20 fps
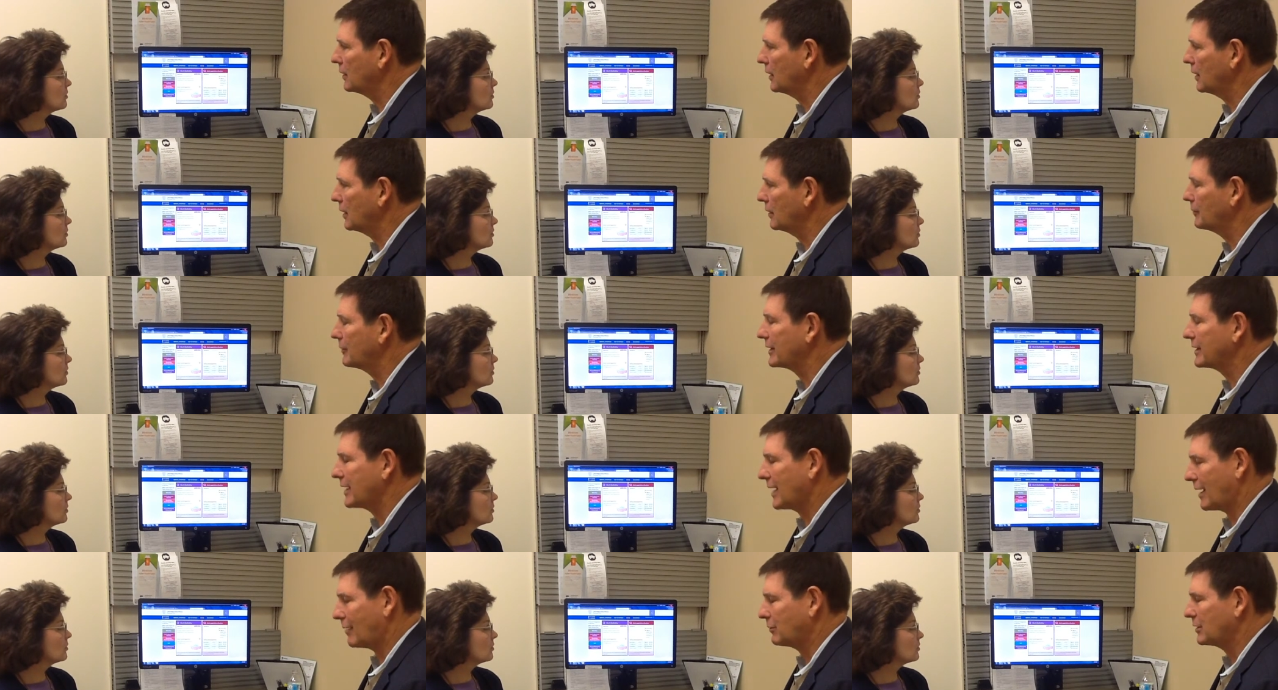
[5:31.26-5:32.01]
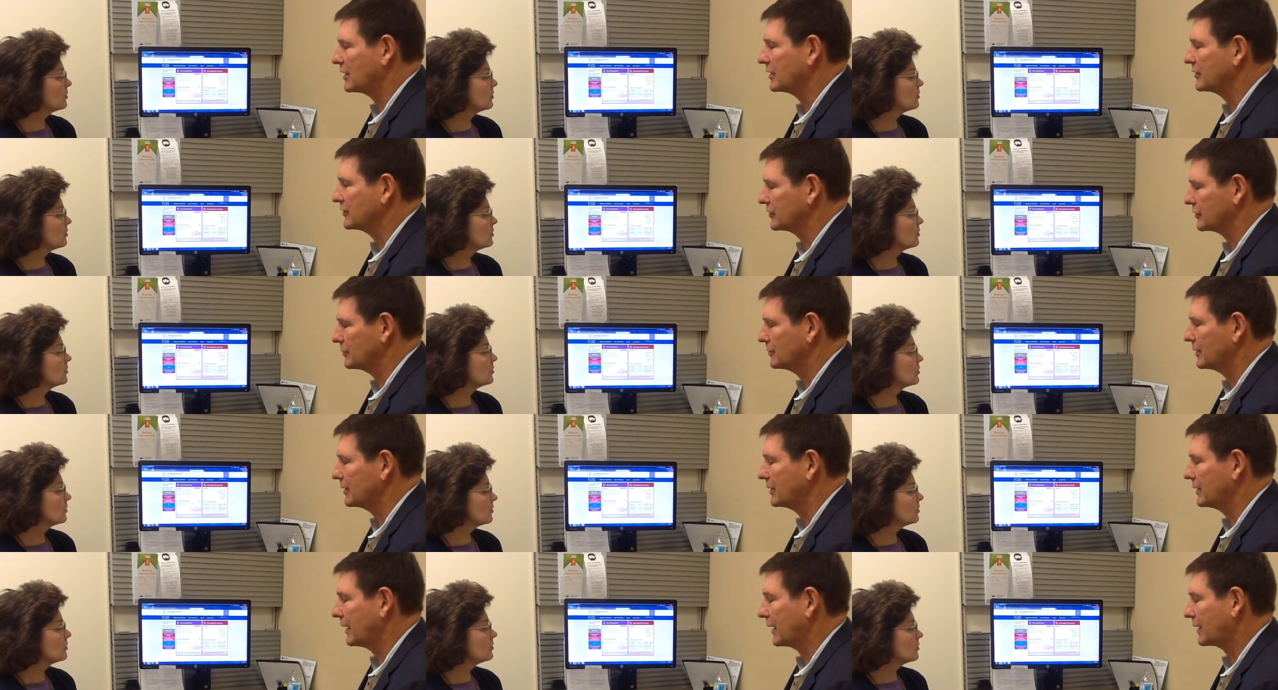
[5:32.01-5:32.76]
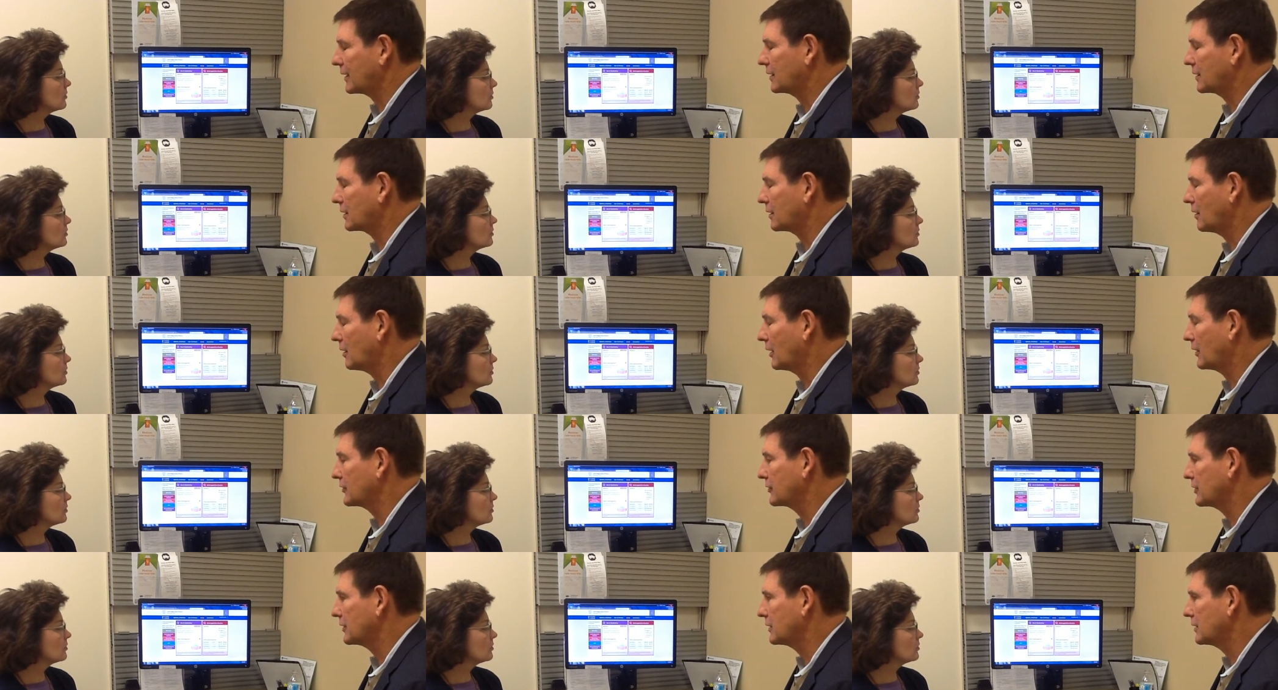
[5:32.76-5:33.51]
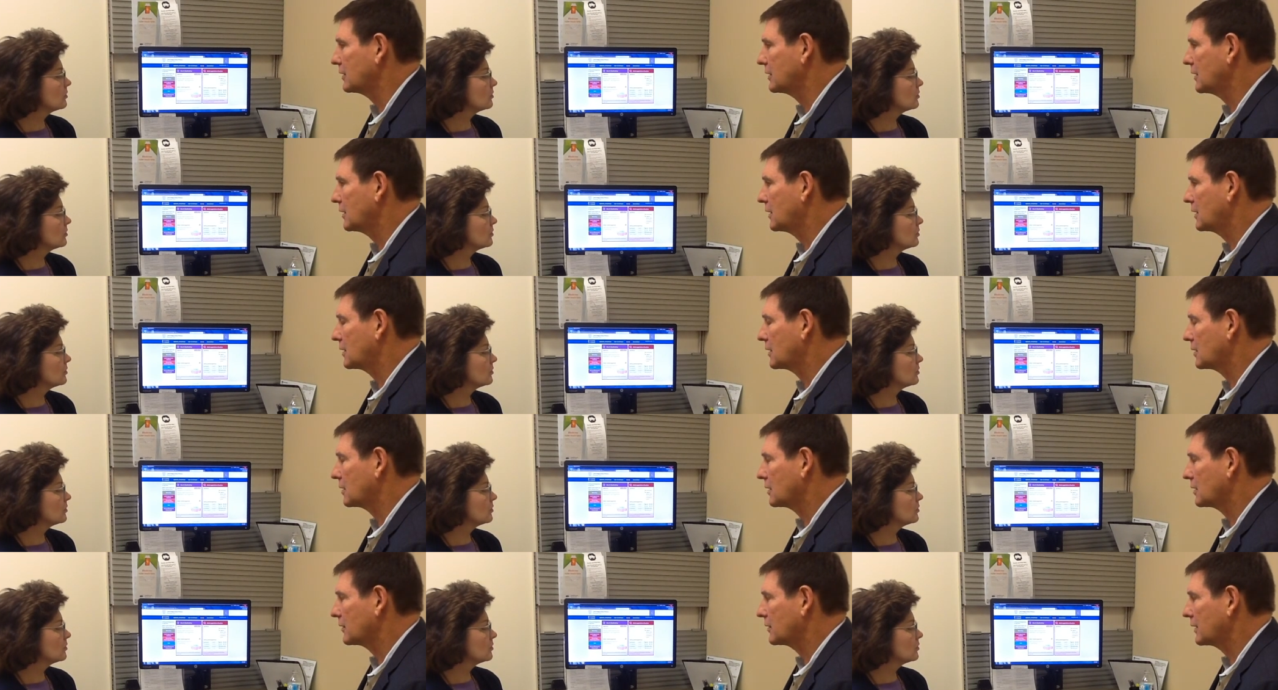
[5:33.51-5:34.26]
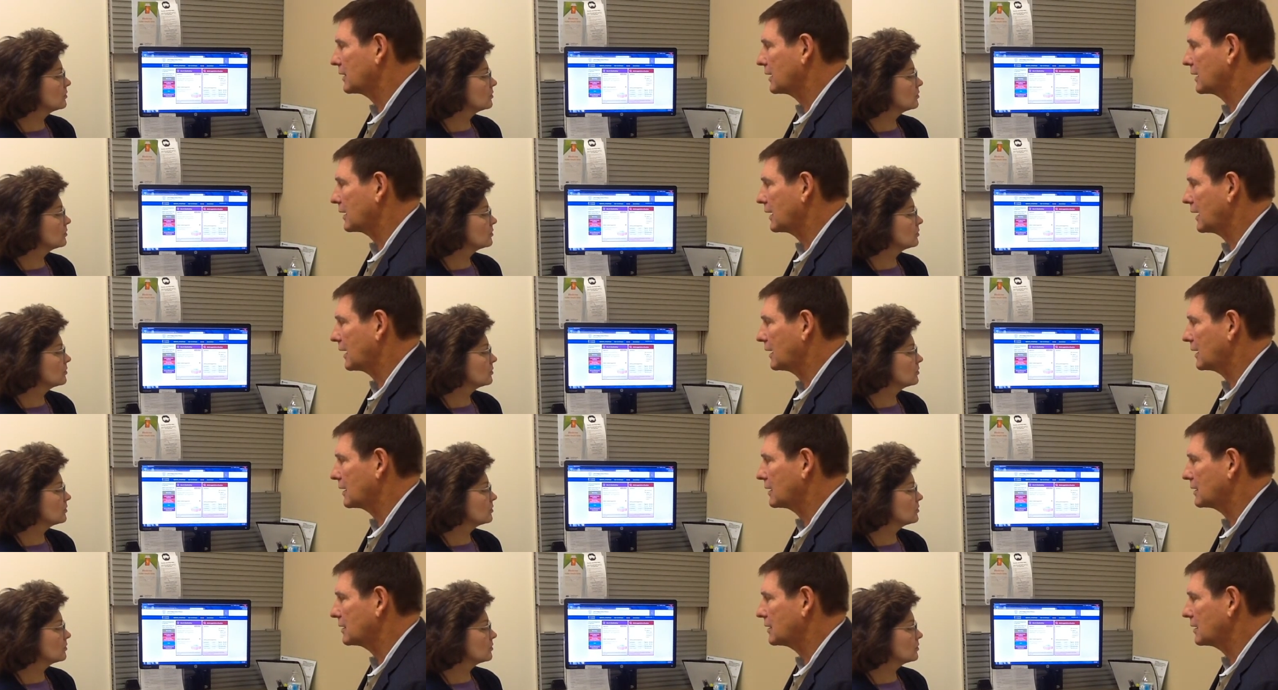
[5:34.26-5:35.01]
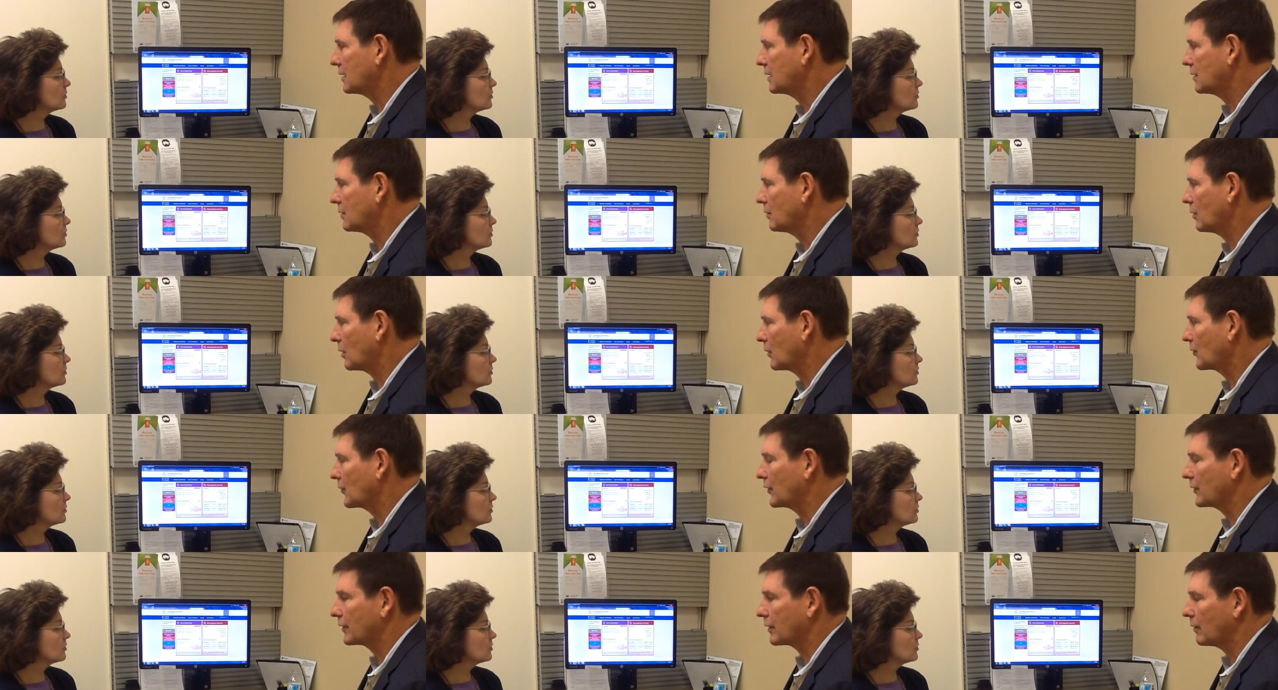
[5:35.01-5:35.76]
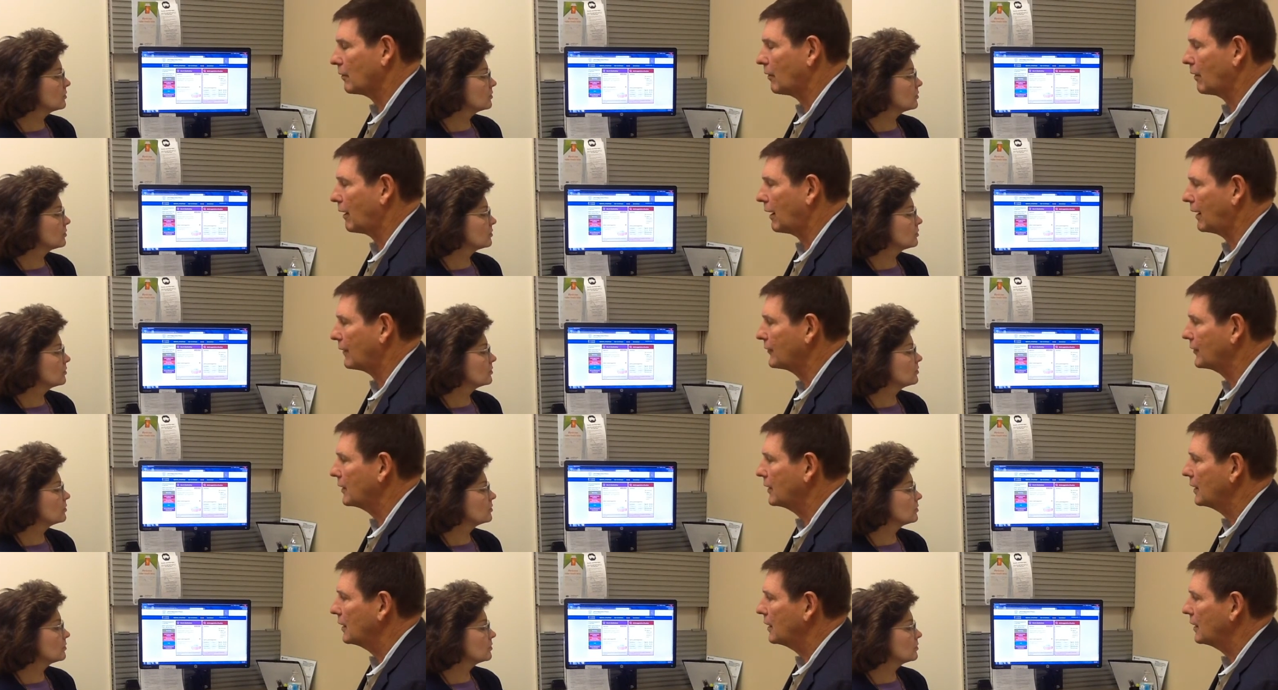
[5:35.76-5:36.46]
Speaker 1: uh, metabolism, and that can cause the uh, the uh, uh, warfarin to go off.